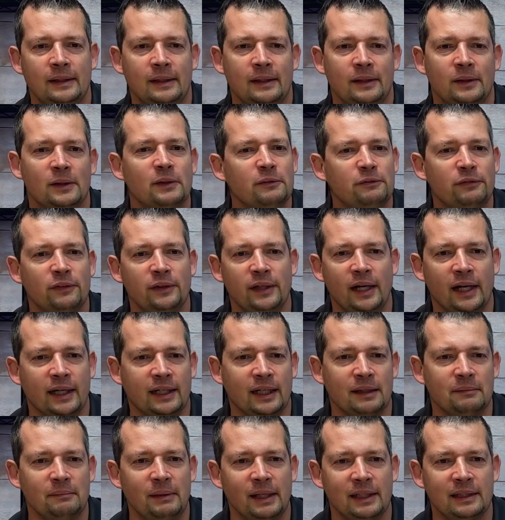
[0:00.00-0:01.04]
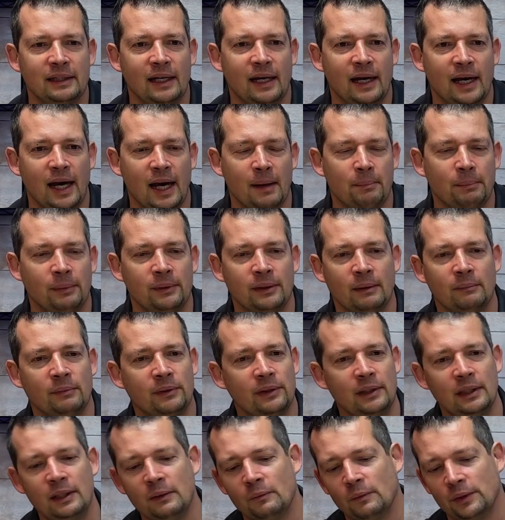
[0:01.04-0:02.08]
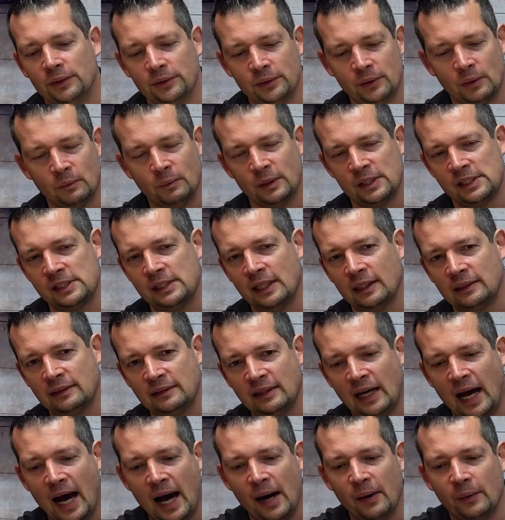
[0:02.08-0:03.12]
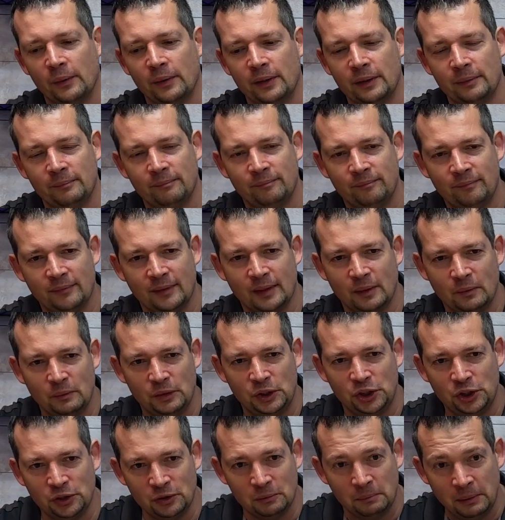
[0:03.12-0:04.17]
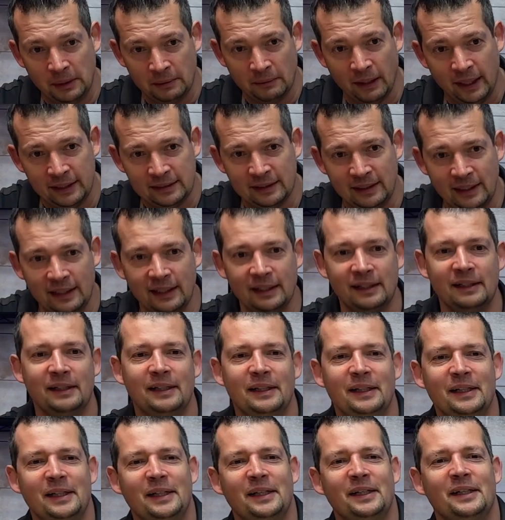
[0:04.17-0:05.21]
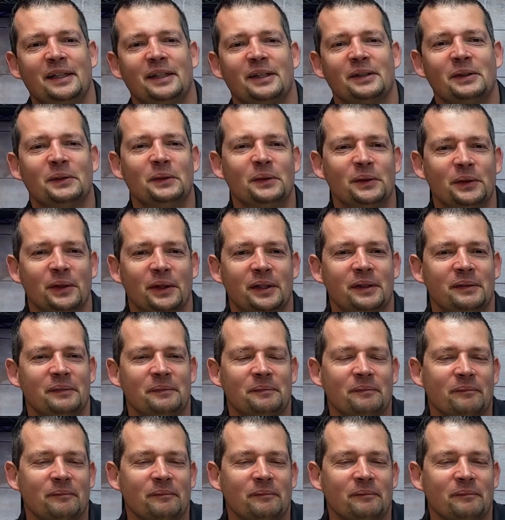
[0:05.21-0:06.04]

hopefully i can make that happen i'm really wondering what's that tower which should be right here cooler